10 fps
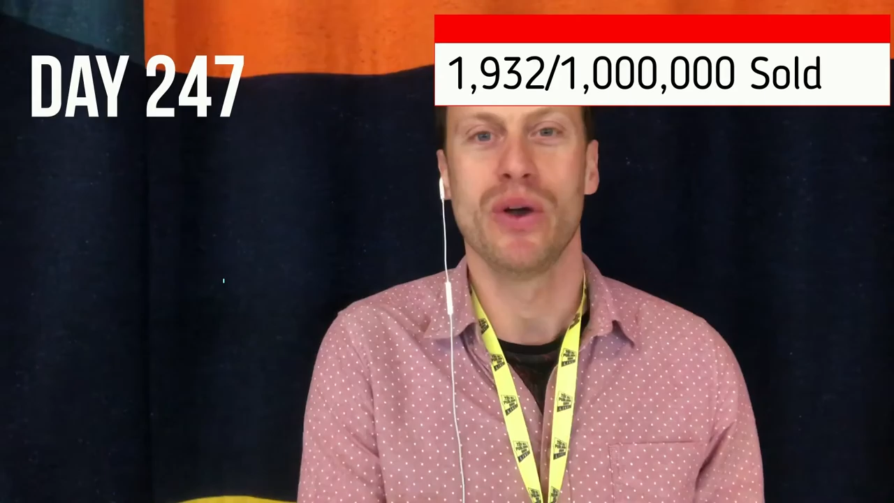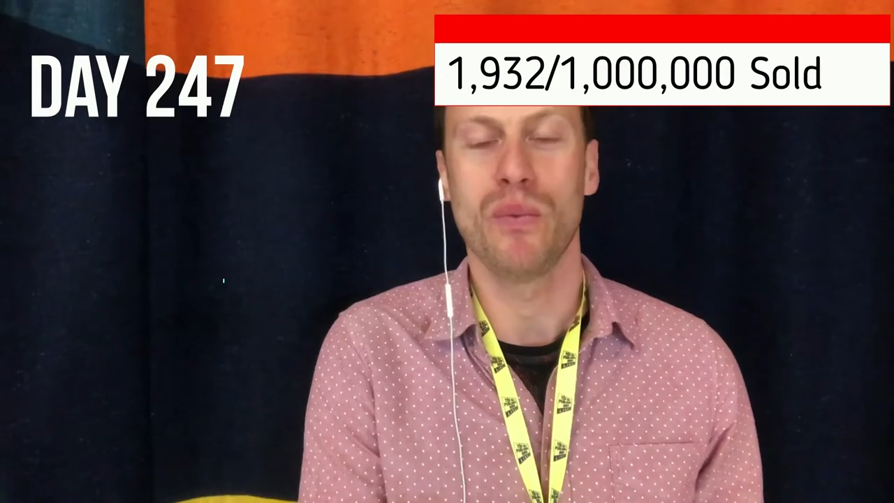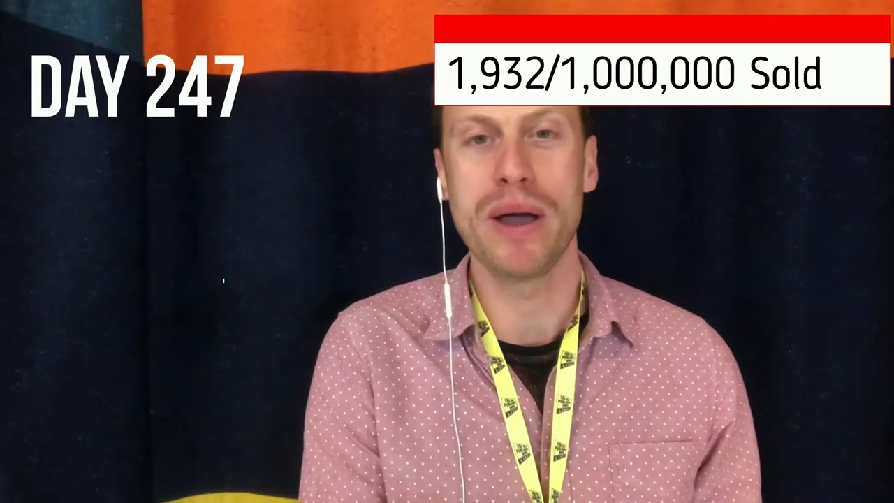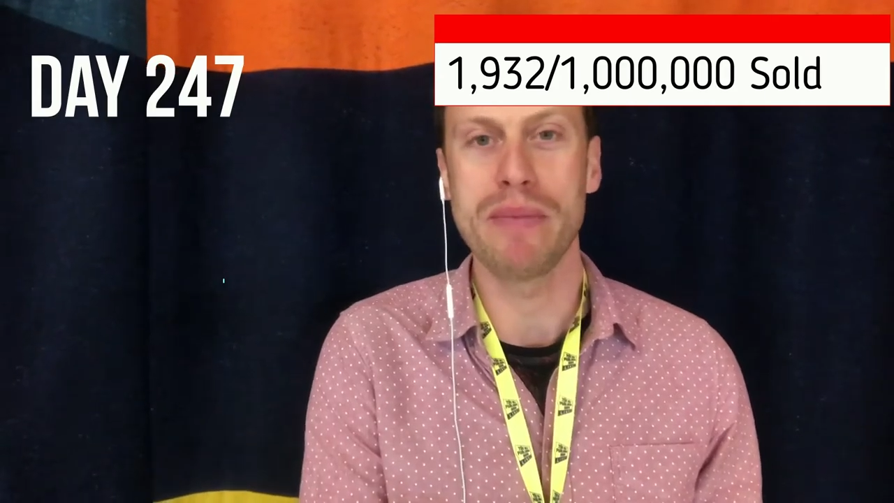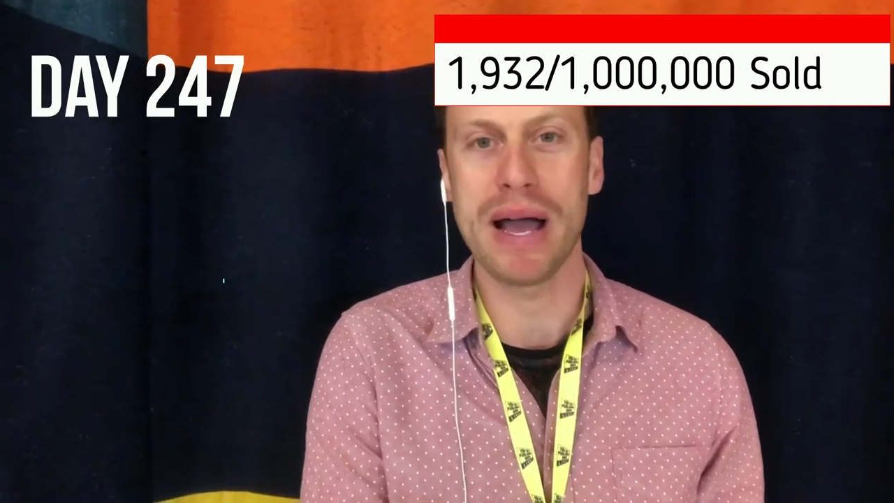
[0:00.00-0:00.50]

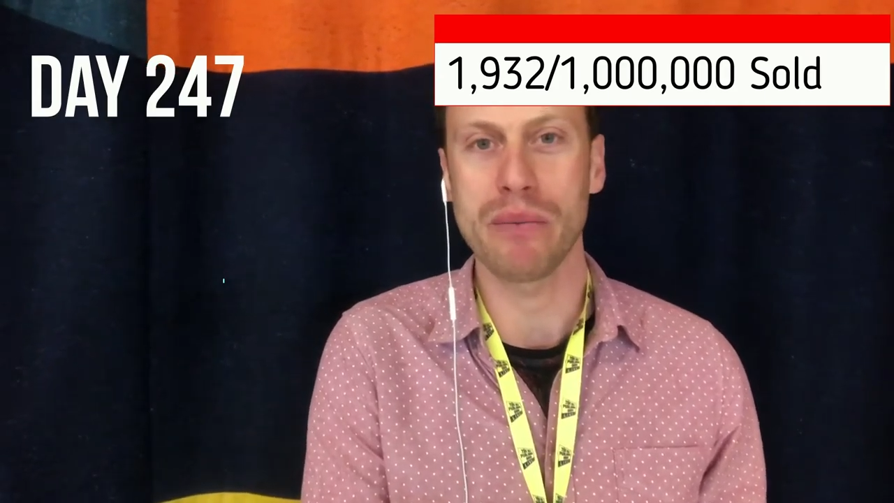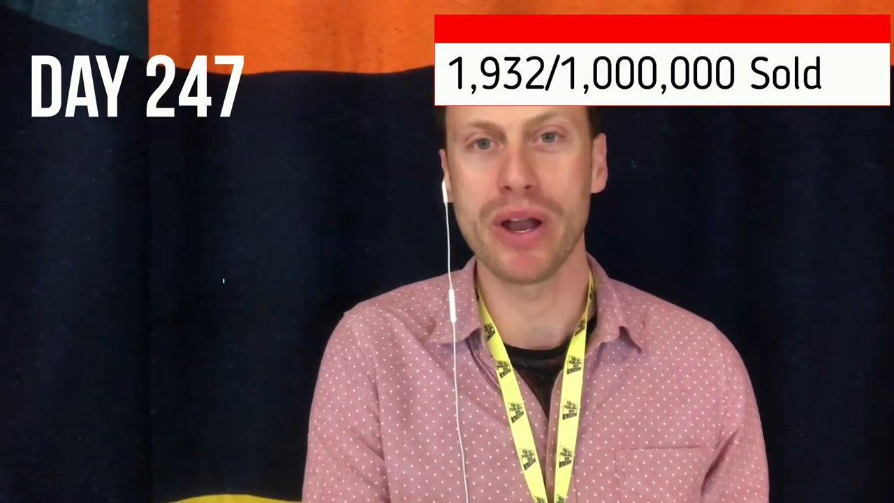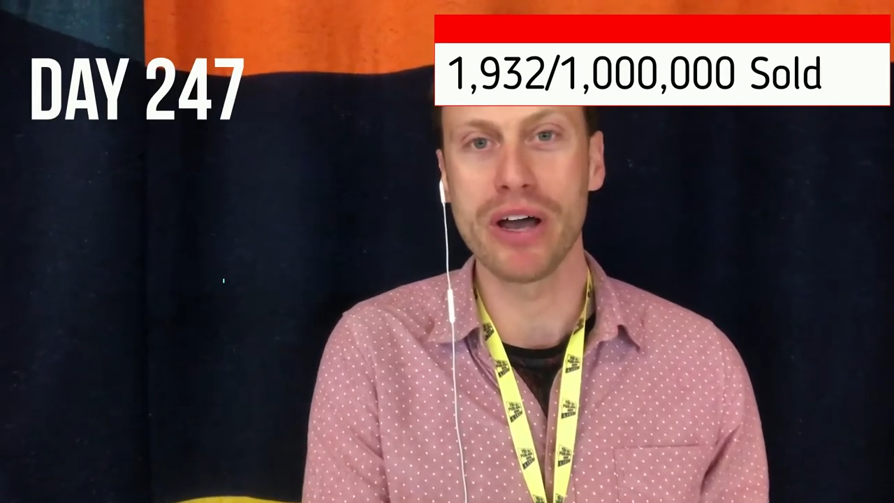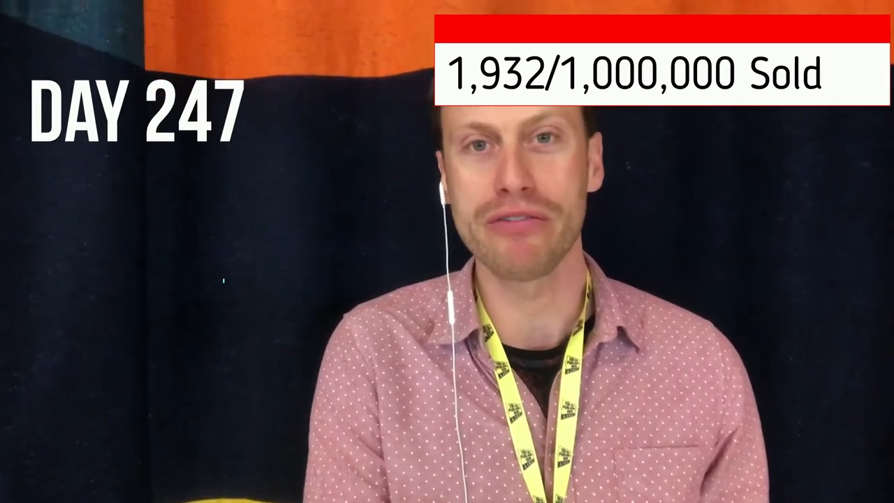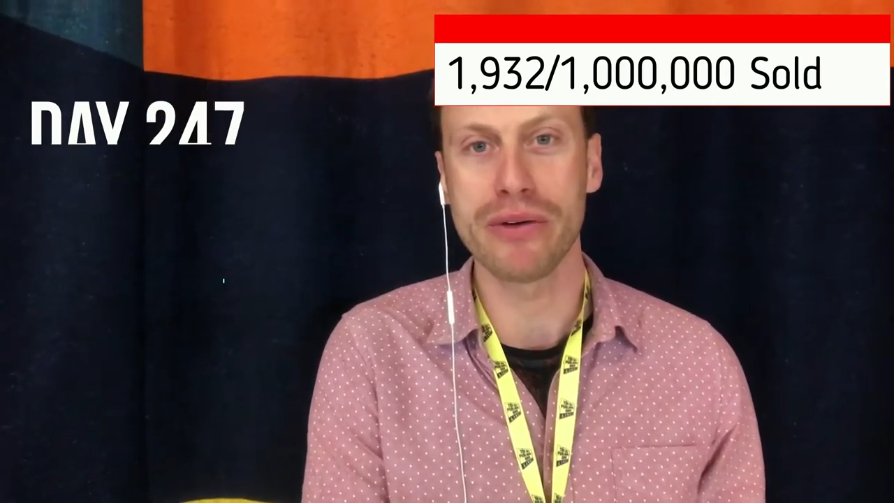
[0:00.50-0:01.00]
way back
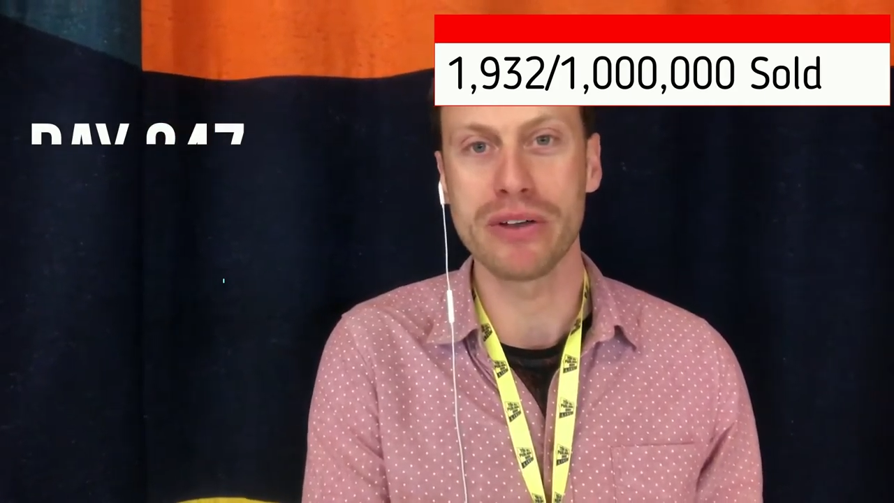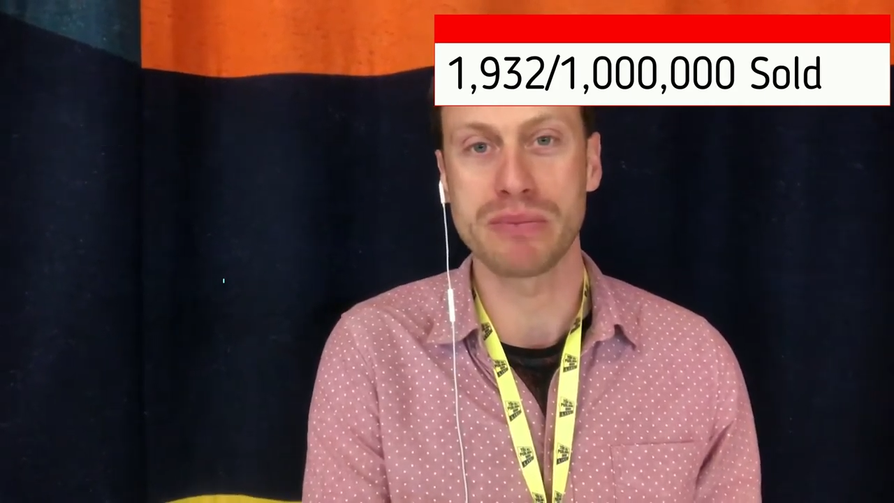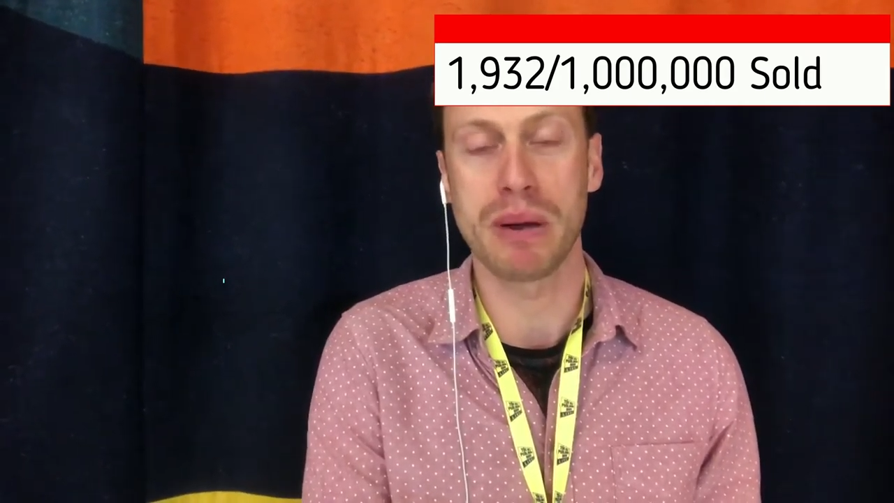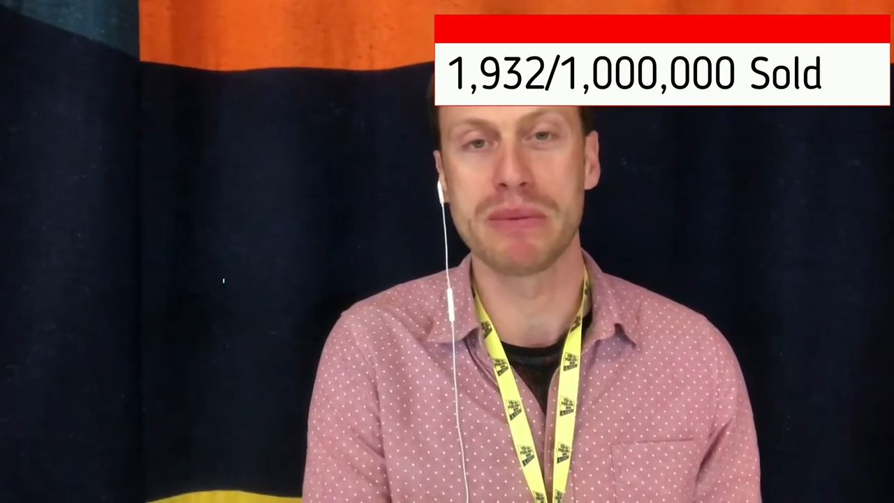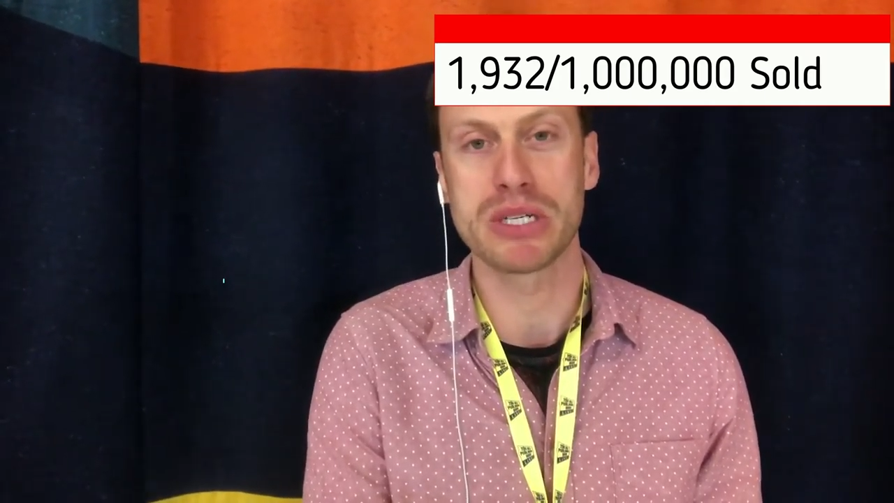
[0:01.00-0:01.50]
when I
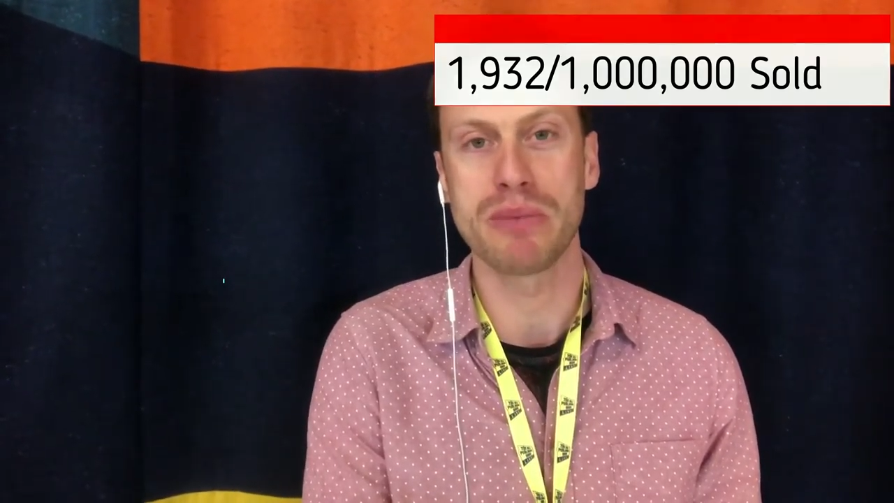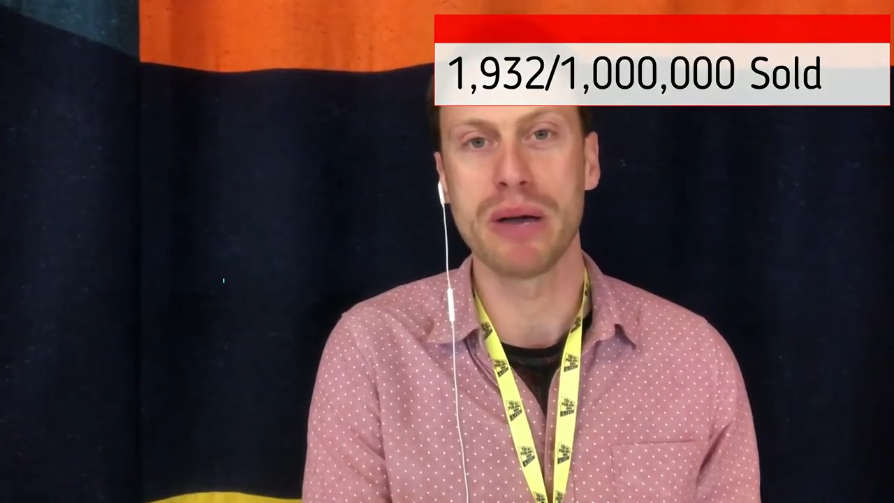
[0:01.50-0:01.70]
first published